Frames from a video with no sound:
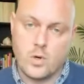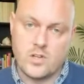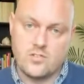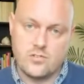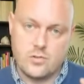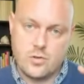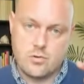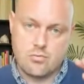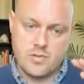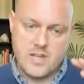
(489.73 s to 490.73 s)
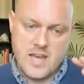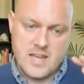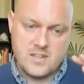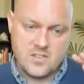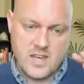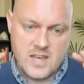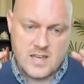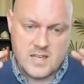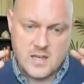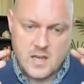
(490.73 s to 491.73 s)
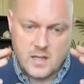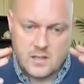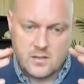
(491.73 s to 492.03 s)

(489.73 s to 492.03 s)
was to create a